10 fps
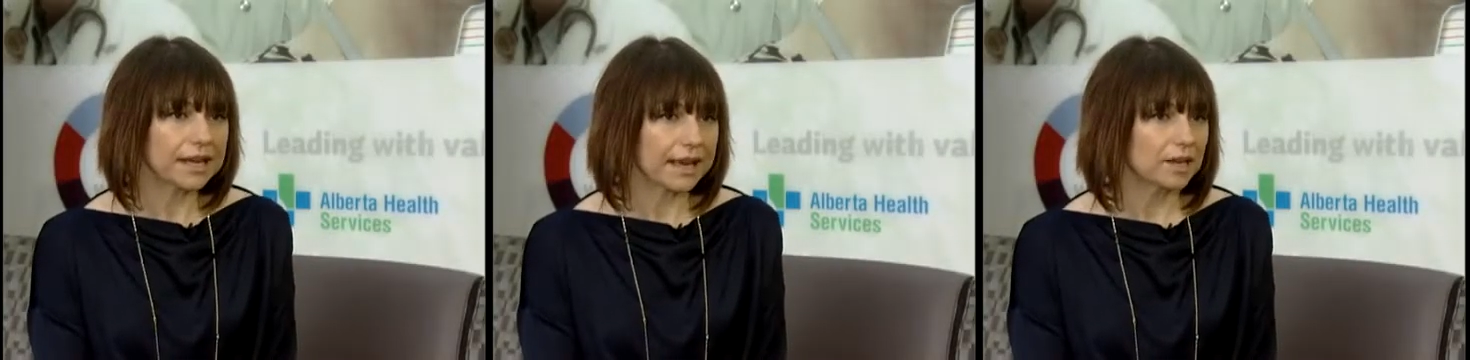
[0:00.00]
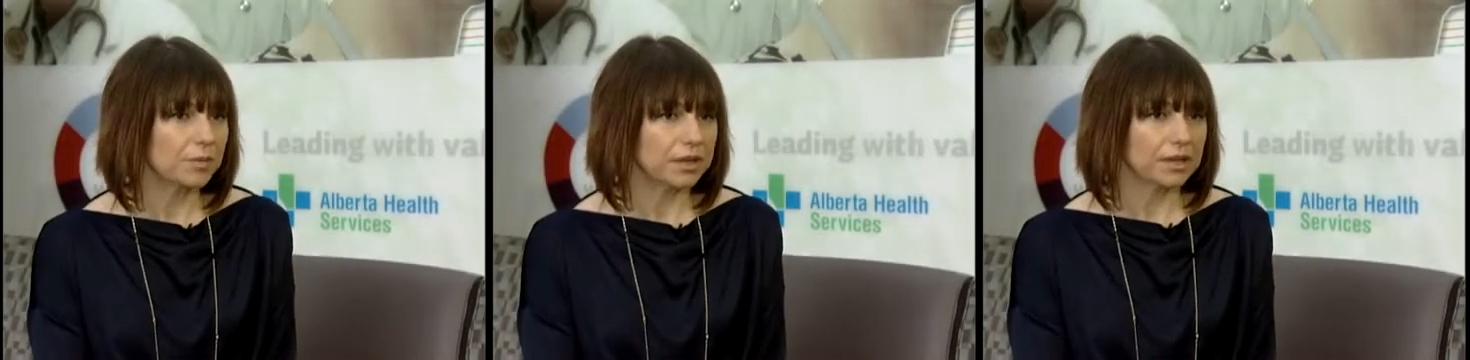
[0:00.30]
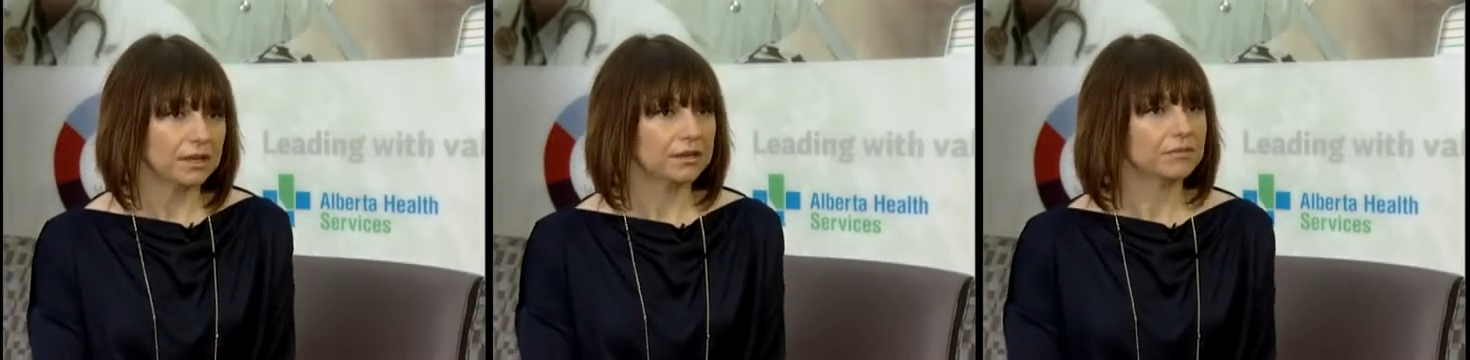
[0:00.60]
it can
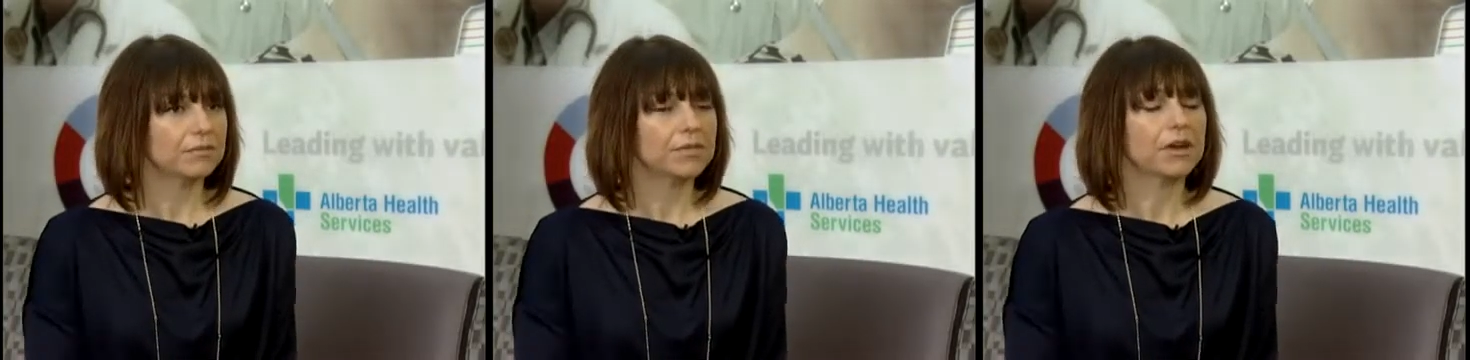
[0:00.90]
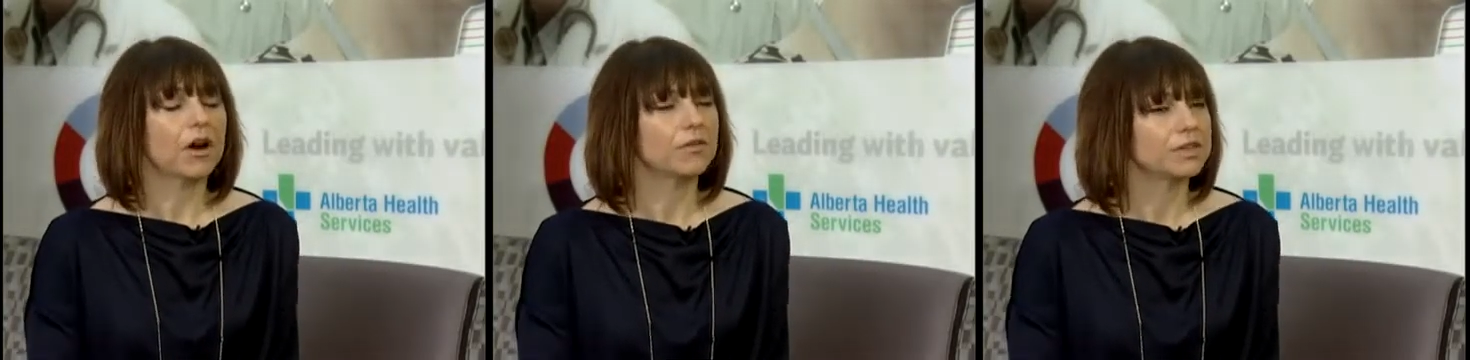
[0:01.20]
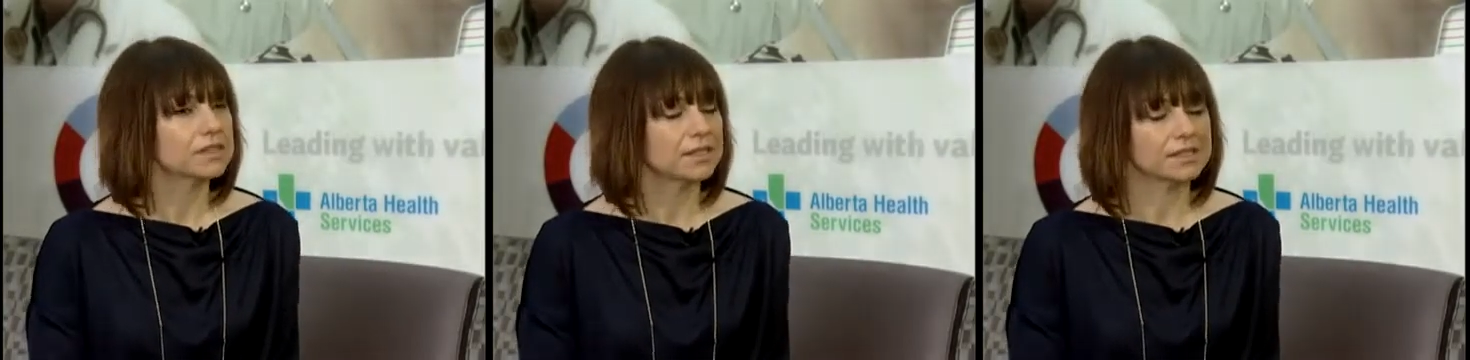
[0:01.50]
be the
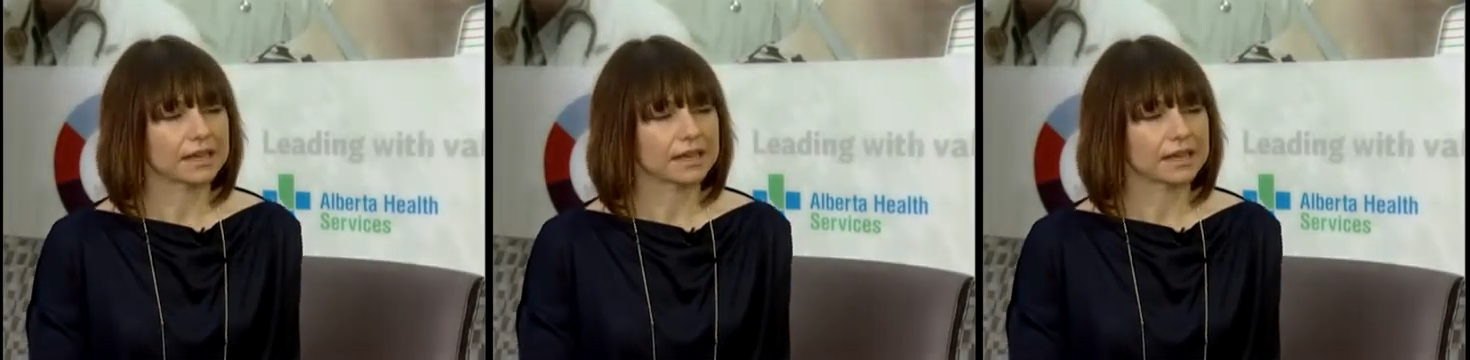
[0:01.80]
obvious things.